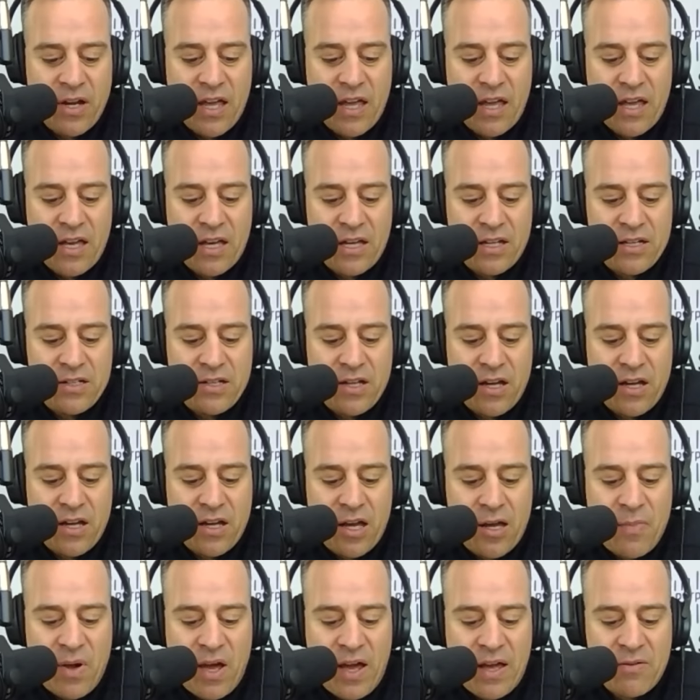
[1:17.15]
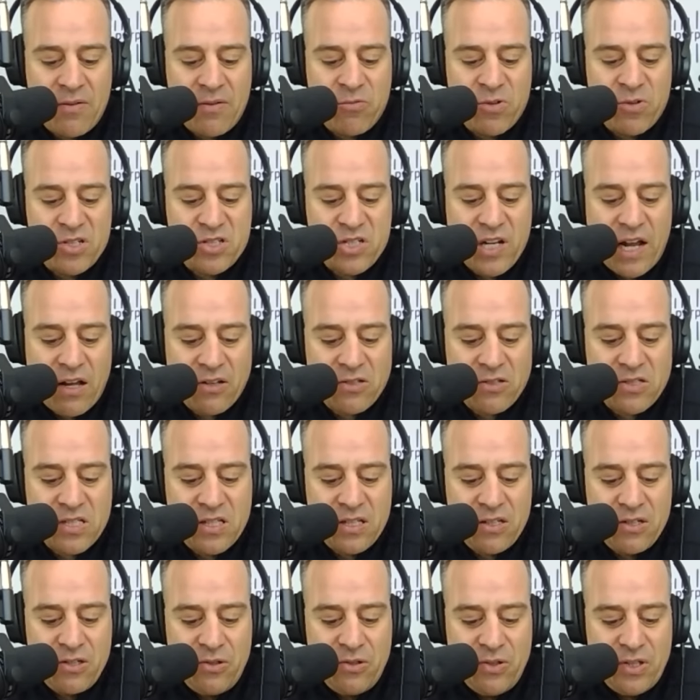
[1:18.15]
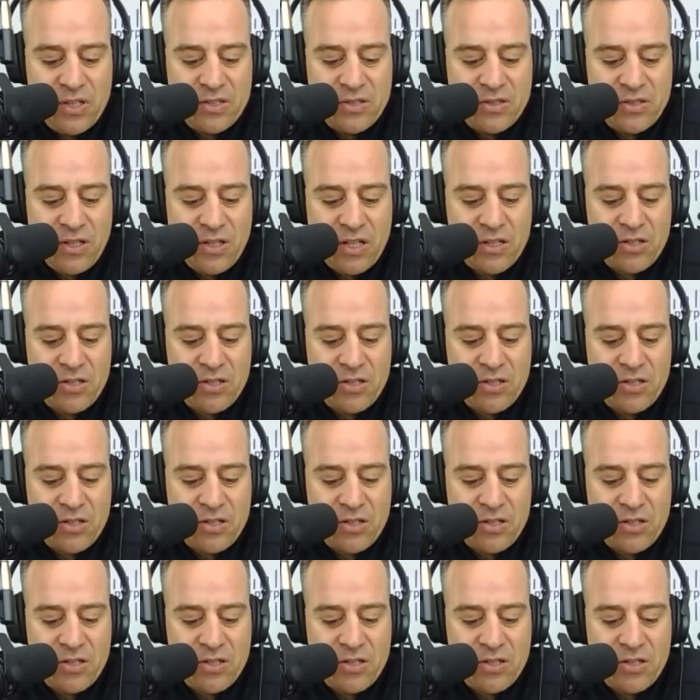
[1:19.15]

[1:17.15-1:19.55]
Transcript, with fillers: And um, I reached out to you, and,